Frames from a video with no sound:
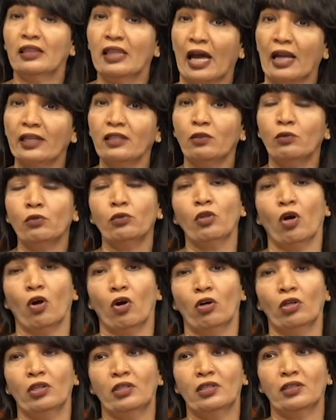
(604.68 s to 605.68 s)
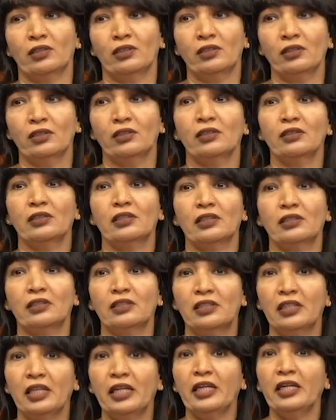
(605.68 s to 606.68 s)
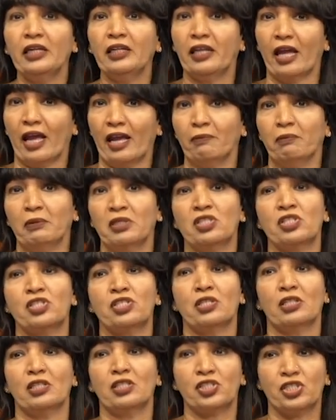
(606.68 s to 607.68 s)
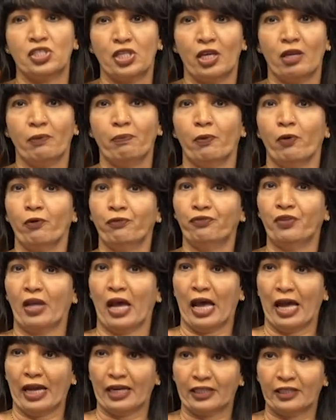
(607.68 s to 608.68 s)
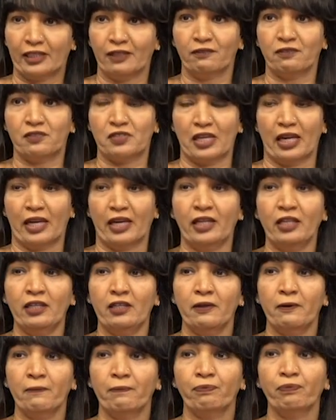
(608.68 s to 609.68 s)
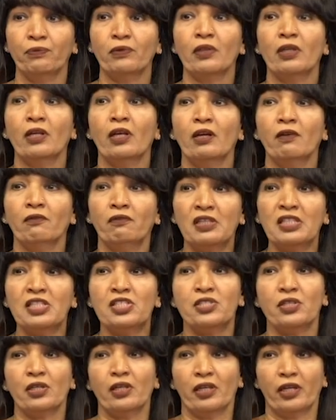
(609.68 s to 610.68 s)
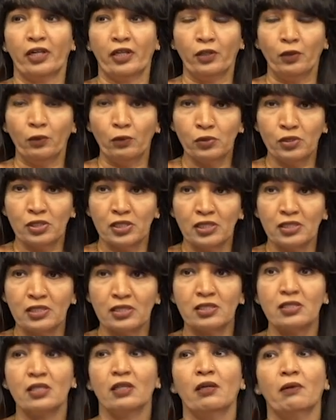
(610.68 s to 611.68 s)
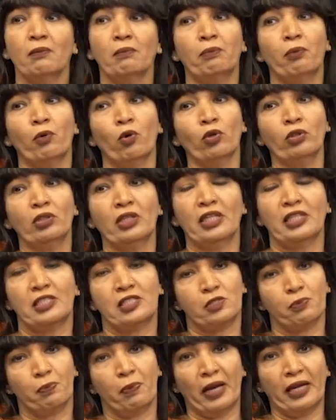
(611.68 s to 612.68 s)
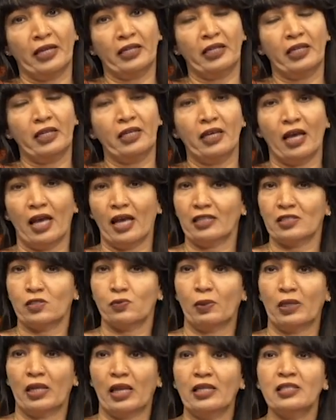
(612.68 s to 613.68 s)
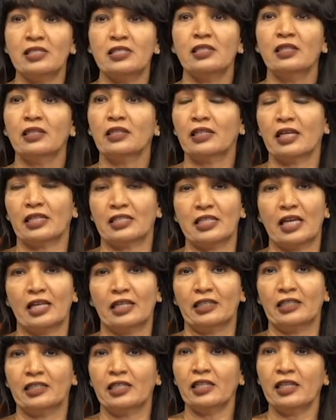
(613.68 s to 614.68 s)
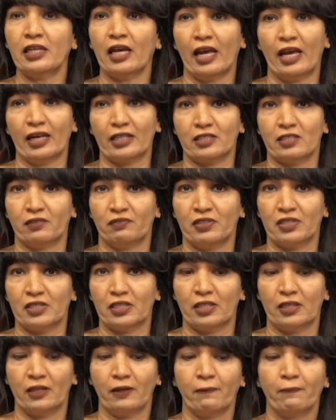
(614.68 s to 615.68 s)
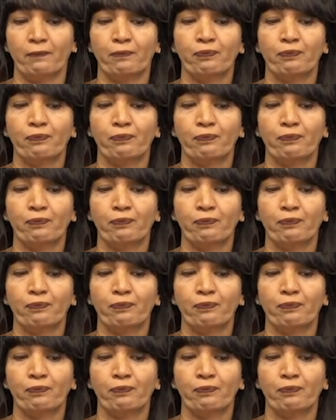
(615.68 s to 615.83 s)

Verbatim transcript: that could alter the three-dimensional shape of the active site which reduces both its binding as well as catalytic activity.